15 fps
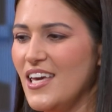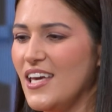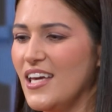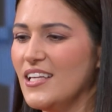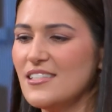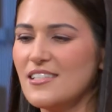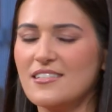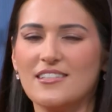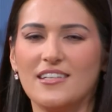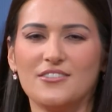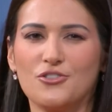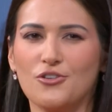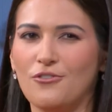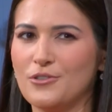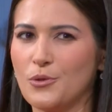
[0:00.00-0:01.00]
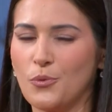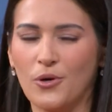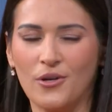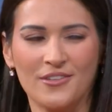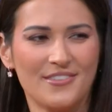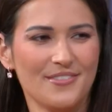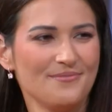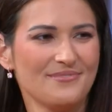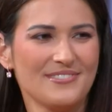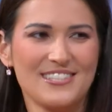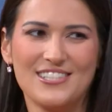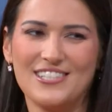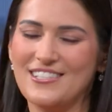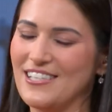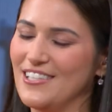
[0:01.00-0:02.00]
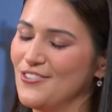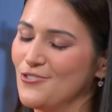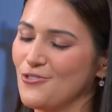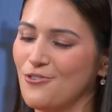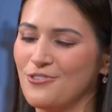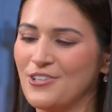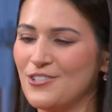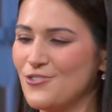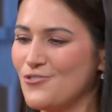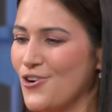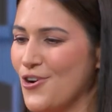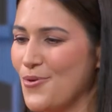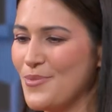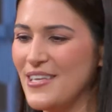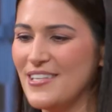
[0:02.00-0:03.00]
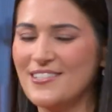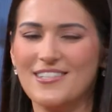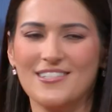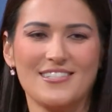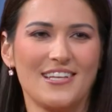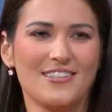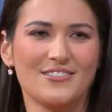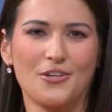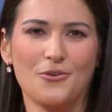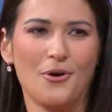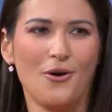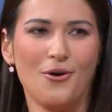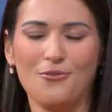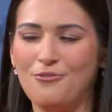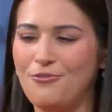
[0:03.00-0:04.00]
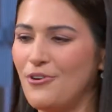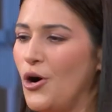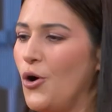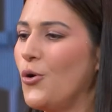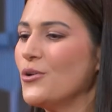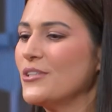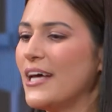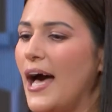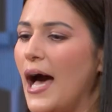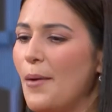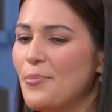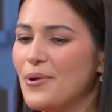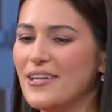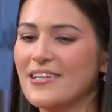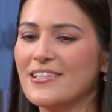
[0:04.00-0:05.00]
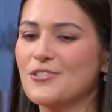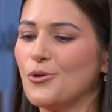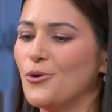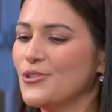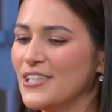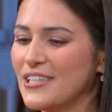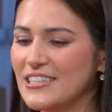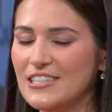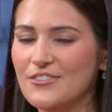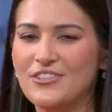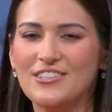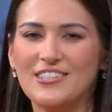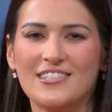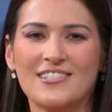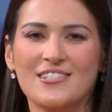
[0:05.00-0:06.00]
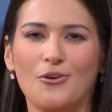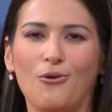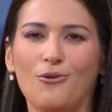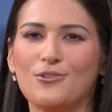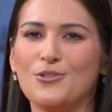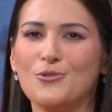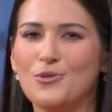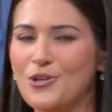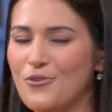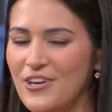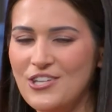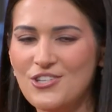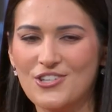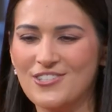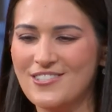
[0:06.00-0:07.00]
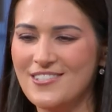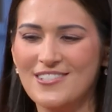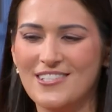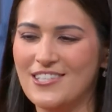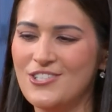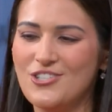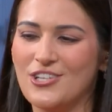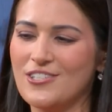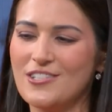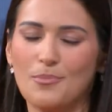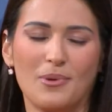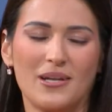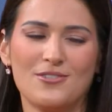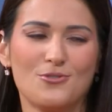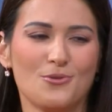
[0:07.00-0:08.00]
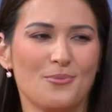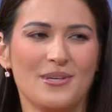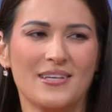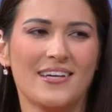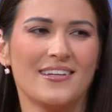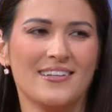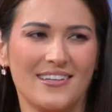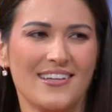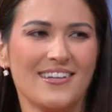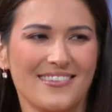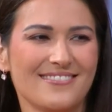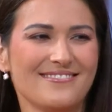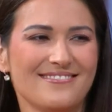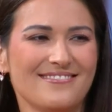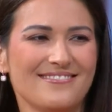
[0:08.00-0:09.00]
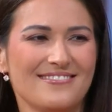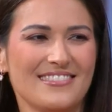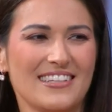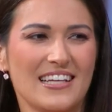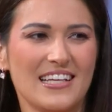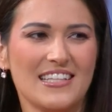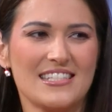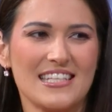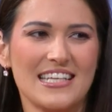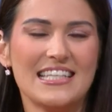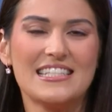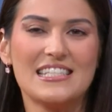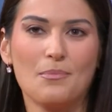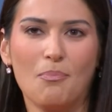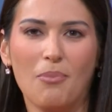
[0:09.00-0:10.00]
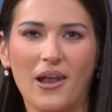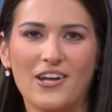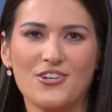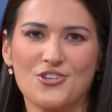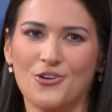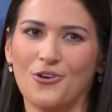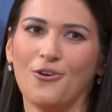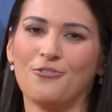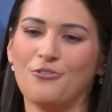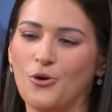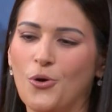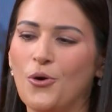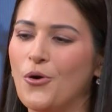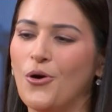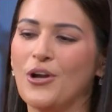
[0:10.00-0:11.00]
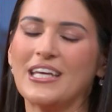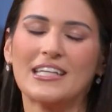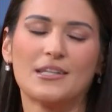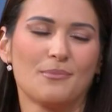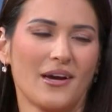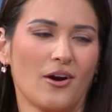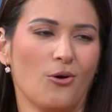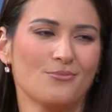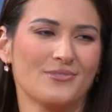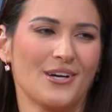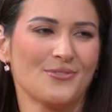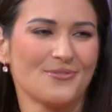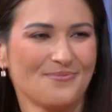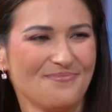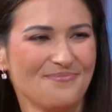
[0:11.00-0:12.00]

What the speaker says: It's a center of the world. It's the center of gastronomy. It's the center of all the happenings, all the activities, all the new innovations. It's just a place to be. And it's a pleasure of calling it my hometown.